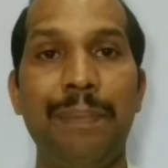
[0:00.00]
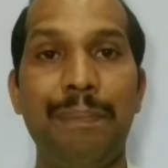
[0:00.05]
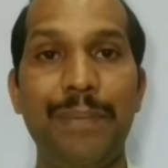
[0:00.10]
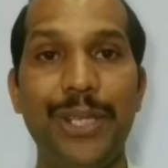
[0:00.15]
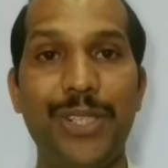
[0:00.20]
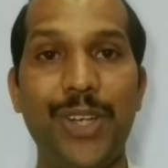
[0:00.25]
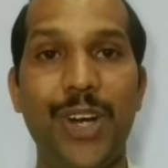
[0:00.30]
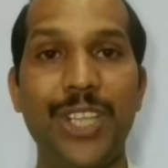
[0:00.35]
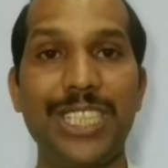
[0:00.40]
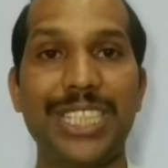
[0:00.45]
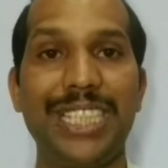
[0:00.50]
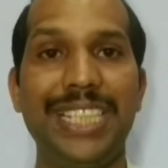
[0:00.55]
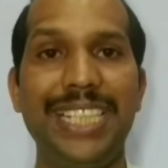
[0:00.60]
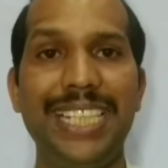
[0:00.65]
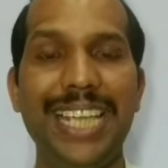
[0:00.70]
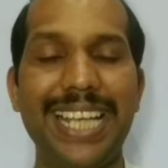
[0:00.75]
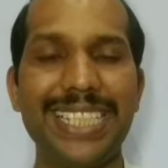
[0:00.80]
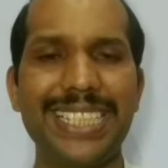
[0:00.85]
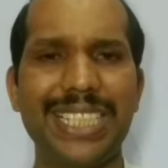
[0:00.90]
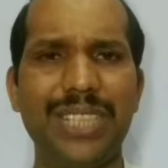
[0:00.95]
because he
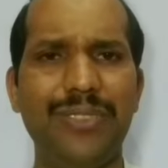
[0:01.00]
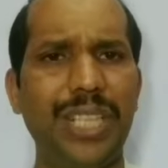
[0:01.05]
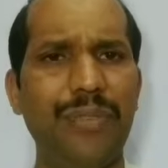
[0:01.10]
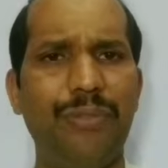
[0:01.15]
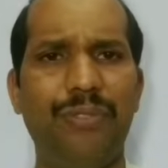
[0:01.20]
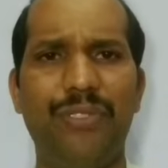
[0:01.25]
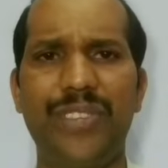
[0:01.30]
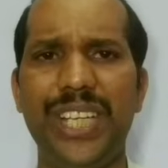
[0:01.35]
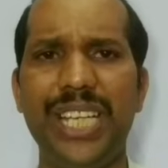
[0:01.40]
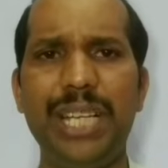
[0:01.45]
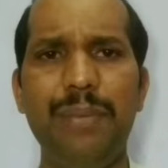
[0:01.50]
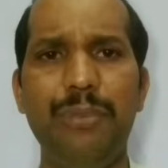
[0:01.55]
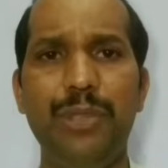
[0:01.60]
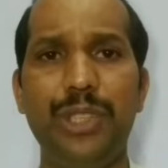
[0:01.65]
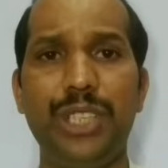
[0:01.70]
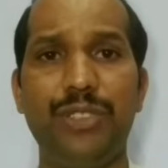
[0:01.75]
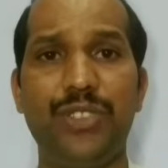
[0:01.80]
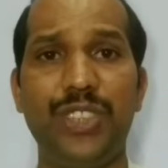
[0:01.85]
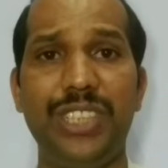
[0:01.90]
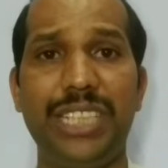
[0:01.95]
has given a very
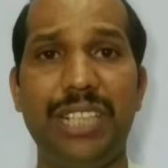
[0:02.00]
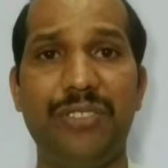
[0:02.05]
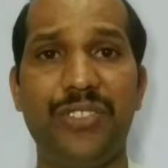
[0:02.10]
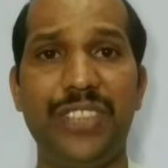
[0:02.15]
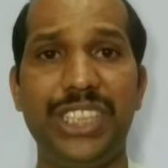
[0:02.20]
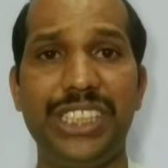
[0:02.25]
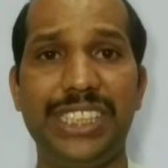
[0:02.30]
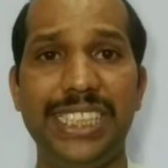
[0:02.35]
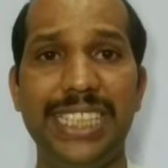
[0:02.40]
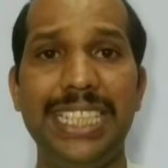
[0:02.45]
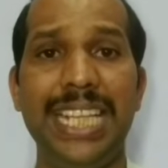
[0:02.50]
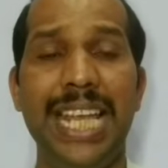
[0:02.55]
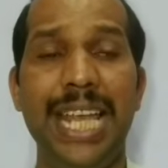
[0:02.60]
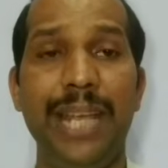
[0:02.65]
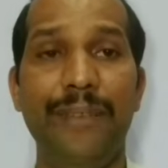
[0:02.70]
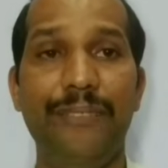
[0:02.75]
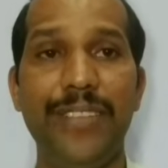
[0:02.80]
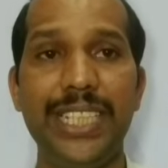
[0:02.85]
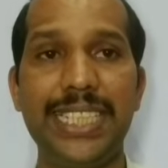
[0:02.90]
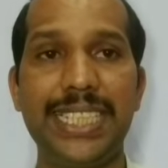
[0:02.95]
beautiful definition
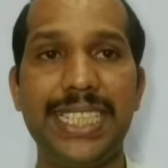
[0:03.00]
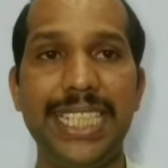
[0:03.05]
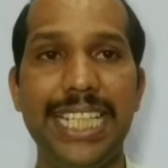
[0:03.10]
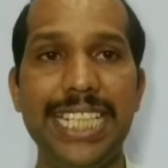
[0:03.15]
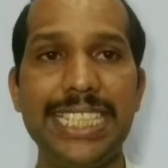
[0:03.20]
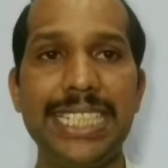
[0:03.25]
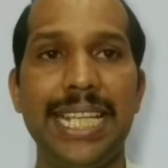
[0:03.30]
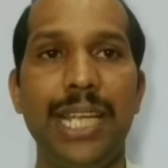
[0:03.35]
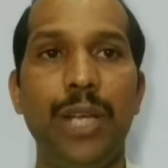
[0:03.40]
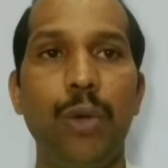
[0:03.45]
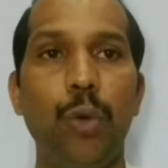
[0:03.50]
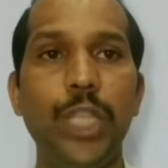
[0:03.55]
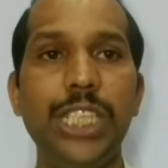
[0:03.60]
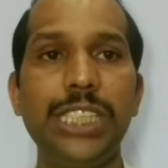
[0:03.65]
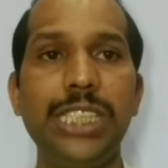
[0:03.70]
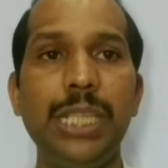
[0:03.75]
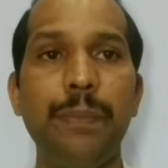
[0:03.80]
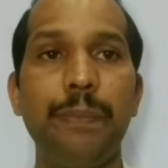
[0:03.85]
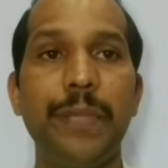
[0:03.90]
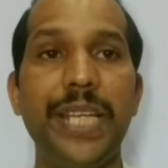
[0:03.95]
which says
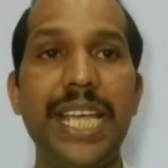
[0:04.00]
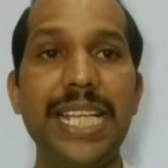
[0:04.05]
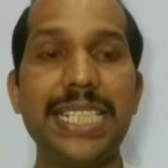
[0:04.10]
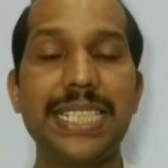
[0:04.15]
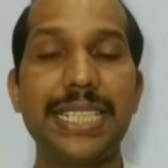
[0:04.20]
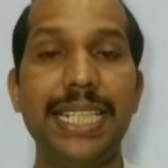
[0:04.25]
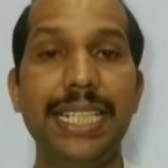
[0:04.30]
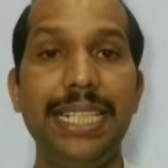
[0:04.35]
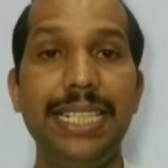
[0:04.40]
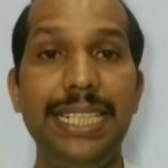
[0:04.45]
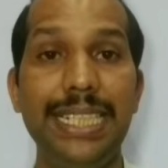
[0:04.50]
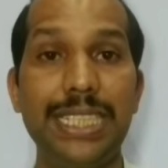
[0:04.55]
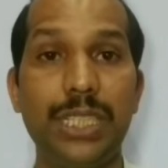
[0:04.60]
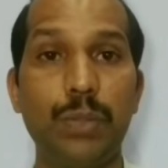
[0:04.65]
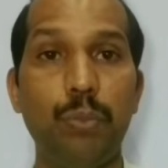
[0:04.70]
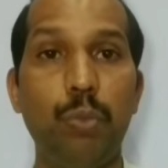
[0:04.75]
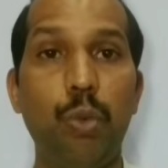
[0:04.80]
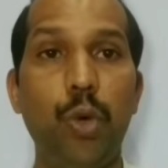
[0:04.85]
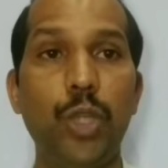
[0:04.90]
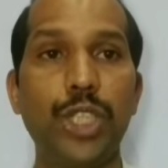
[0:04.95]
ownership is in
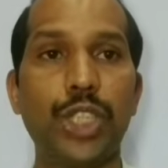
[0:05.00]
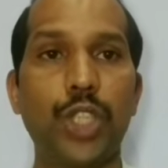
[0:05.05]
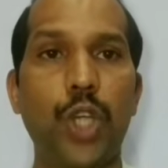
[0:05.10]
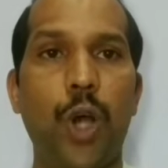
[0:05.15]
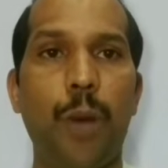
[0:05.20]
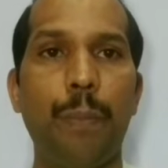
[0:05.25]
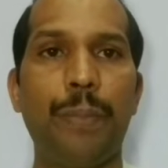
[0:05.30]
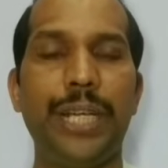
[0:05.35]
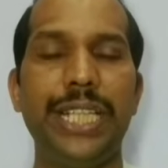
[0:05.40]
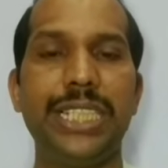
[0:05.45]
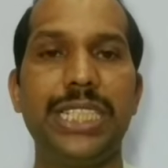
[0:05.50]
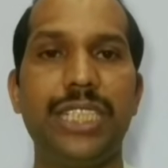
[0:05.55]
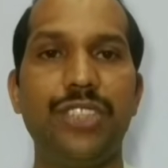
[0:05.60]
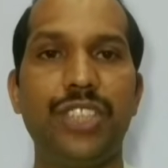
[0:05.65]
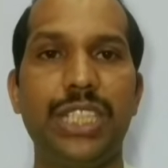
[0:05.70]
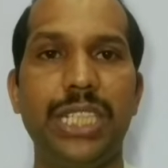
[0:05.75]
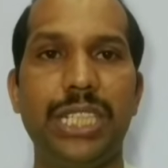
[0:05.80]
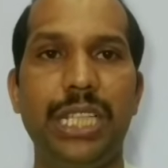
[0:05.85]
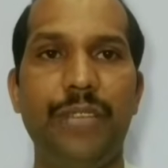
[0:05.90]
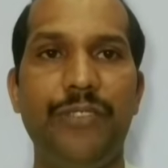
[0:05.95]
its most comprehensive
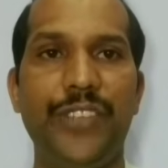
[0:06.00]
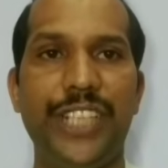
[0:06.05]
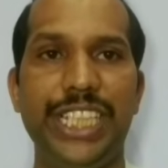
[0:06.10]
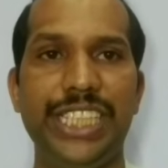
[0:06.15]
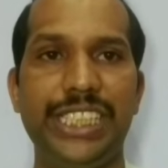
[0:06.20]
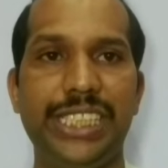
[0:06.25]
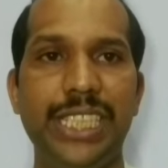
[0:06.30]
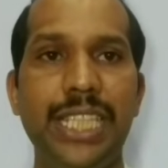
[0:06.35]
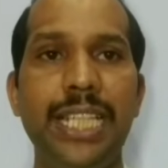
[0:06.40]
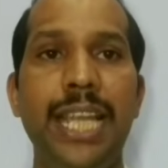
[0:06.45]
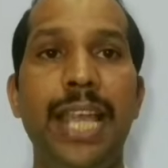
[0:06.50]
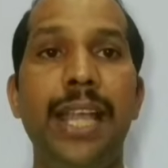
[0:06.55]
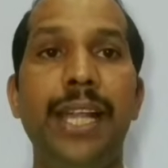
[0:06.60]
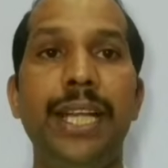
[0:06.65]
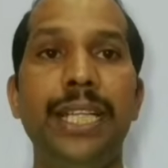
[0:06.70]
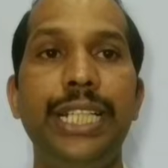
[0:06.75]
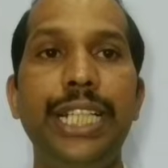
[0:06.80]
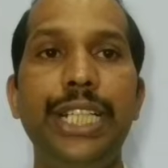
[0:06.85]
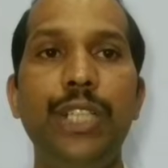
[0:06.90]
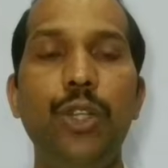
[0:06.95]
signification
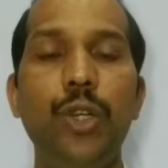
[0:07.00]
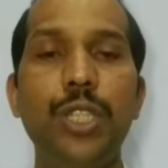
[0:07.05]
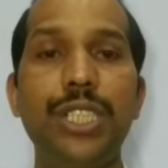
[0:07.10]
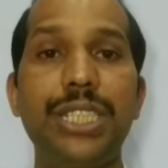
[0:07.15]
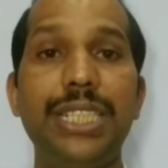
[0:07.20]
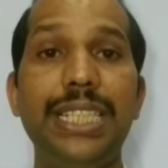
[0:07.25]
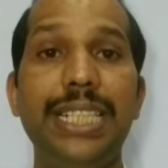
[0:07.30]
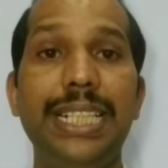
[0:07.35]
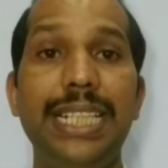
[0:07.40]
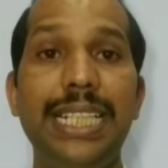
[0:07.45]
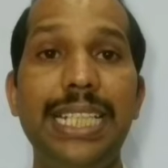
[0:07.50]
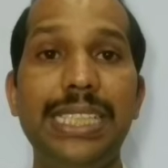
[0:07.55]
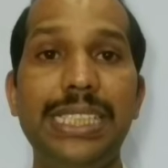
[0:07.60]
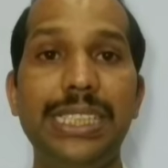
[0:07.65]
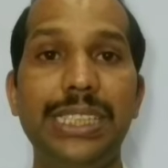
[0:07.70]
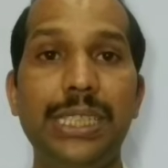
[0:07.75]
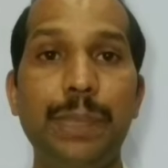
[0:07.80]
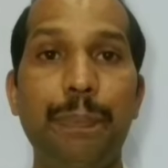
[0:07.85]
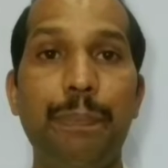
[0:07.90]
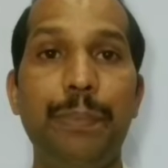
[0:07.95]
denotes the
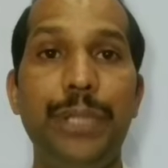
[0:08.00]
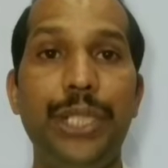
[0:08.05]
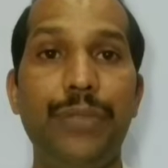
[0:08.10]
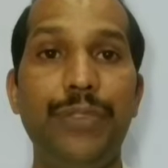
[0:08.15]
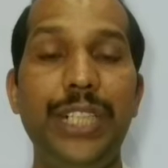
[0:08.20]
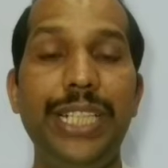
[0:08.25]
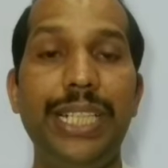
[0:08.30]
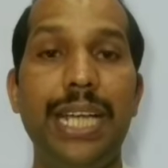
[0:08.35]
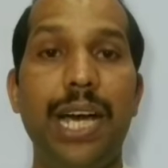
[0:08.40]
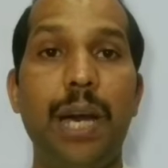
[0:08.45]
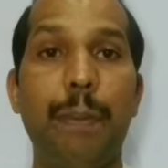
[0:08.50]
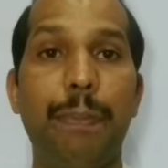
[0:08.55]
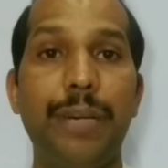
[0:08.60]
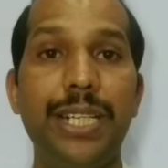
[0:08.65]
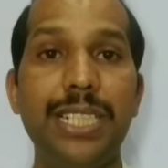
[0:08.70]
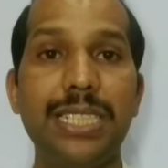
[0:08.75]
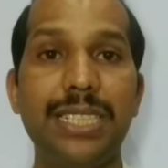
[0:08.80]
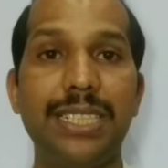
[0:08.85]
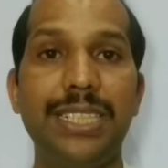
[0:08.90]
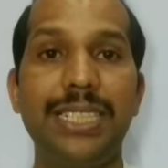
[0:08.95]
relationship between a
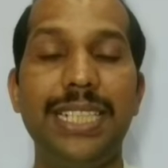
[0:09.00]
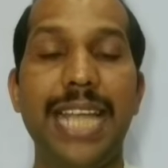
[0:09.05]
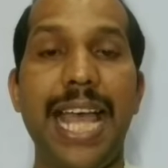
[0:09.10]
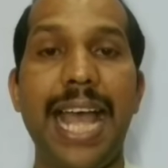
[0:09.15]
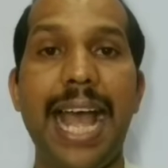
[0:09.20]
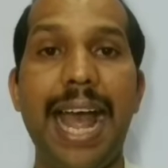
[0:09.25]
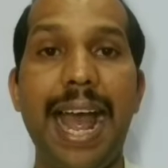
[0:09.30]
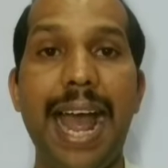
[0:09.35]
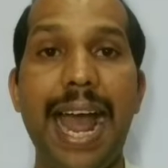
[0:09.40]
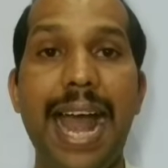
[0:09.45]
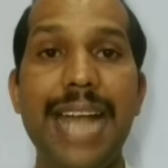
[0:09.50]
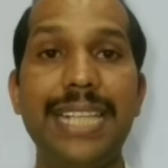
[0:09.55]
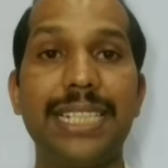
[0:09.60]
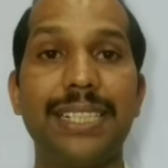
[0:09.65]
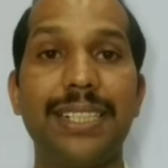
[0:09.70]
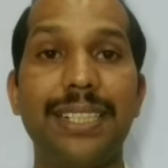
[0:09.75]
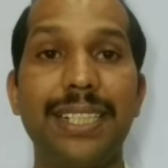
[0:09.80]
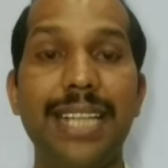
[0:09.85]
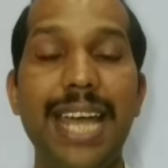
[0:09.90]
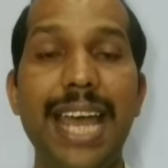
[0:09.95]
person and
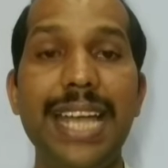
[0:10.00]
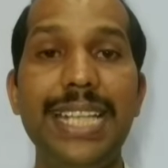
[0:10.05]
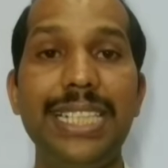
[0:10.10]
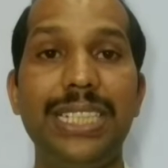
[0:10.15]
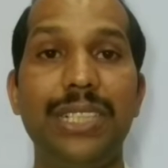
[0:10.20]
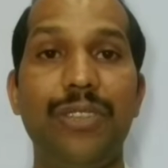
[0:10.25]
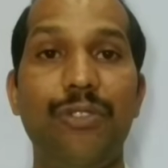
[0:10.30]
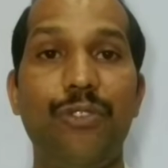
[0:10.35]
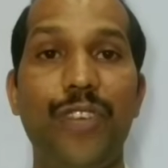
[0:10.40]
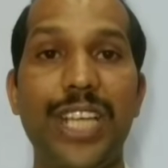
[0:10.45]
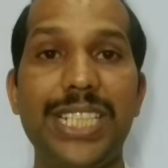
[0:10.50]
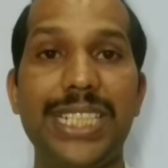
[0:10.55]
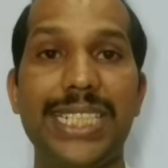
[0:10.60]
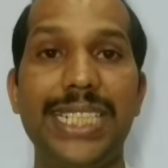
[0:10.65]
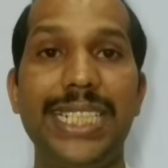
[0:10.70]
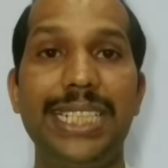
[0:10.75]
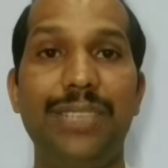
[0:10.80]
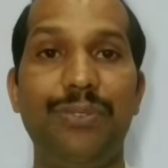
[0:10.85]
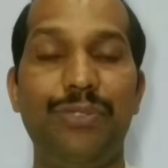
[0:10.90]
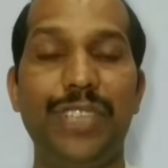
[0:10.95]
right
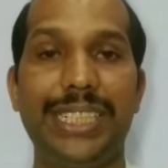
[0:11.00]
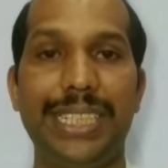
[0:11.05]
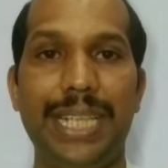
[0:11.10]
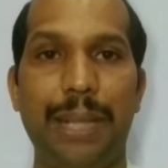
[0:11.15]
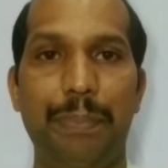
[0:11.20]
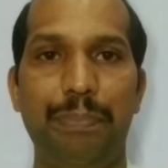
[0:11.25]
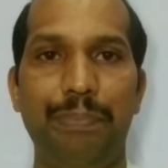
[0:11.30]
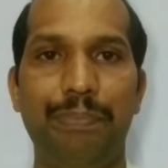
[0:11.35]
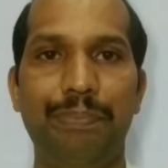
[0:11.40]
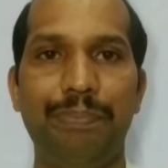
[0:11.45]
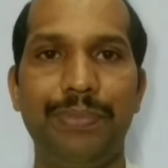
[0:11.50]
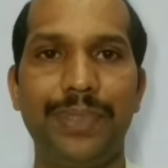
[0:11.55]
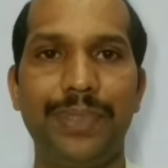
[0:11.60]
vested with him.